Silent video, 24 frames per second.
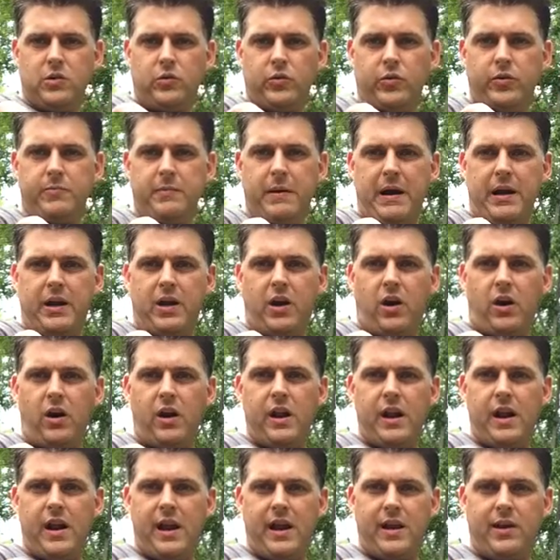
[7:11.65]
with my
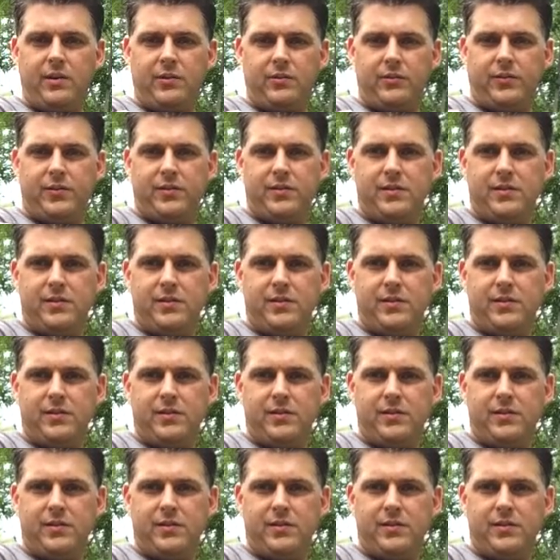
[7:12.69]
Carter handles.